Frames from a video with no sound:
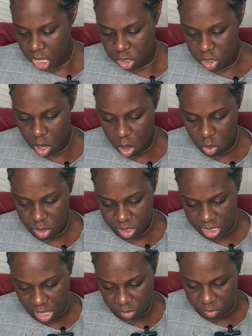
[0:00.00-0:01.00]
Now, the
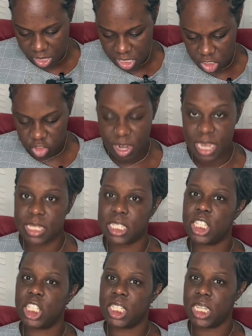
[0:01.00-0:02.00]
Delphina Dress,
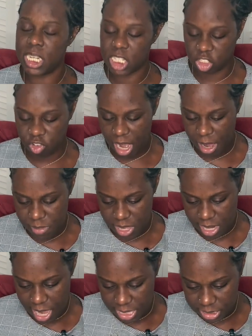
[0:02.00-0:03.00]
she describes
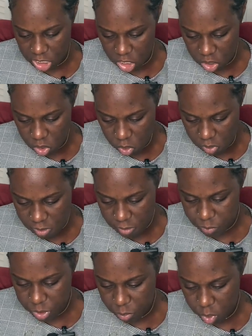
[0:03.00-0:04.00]
it as a loose
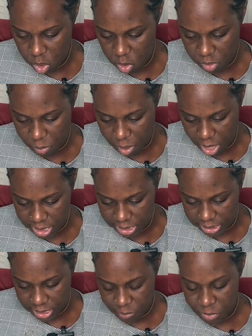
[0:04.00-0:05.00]
pullover
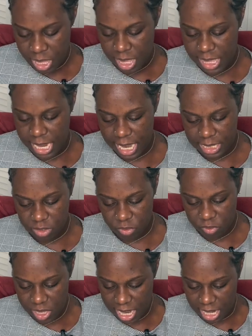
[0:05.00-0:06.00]
bodice that has a
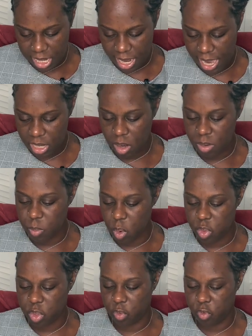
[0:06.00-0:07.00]
V neckline on
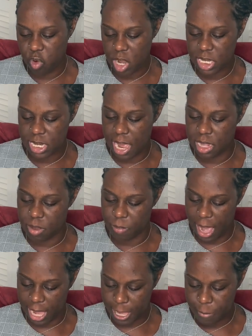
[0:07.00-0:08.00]
both the front and the
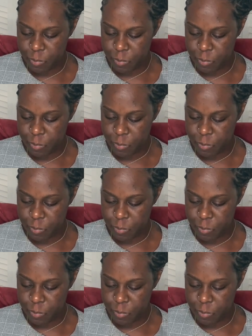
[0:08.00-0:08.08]
back.